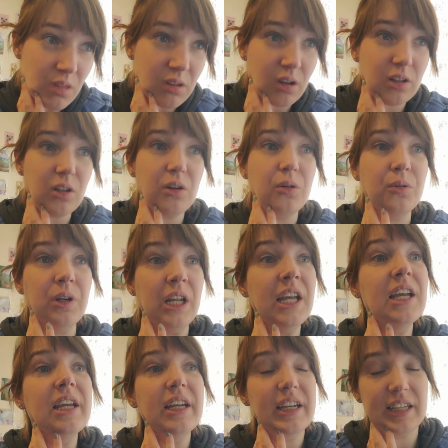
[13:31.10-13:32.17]
alone
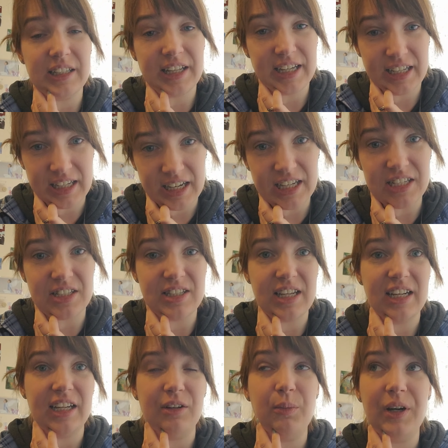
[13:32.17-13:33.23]
in, like, a night
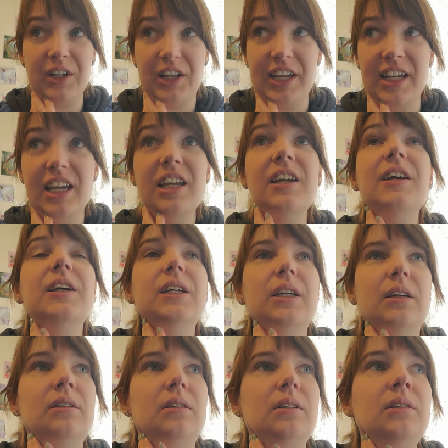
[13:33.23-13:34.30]
setting where, like,
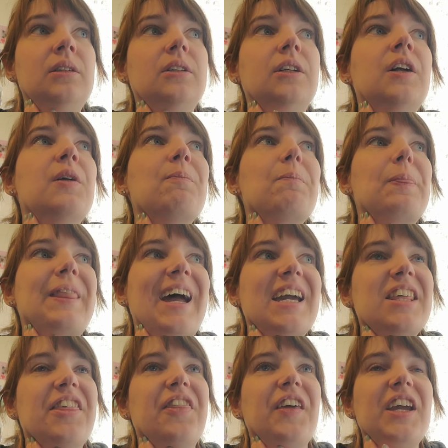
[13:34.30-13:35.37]
I
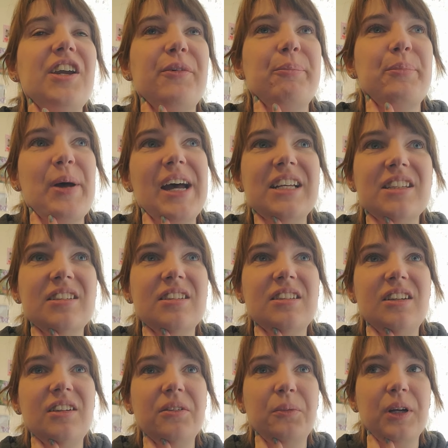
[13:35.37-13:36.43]
think
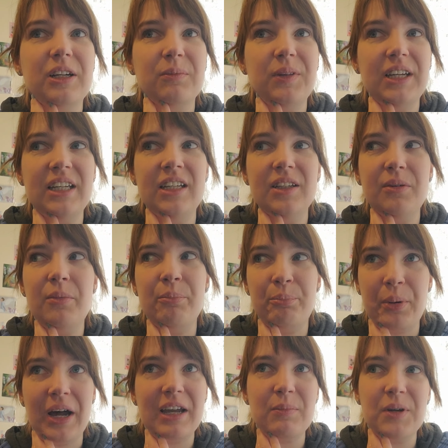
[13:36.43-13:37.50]
best when I'm, like,
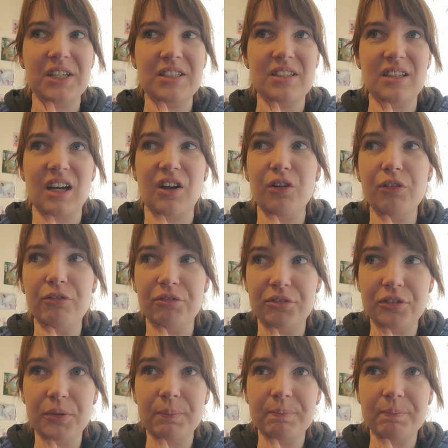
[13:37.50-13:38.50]
by myself.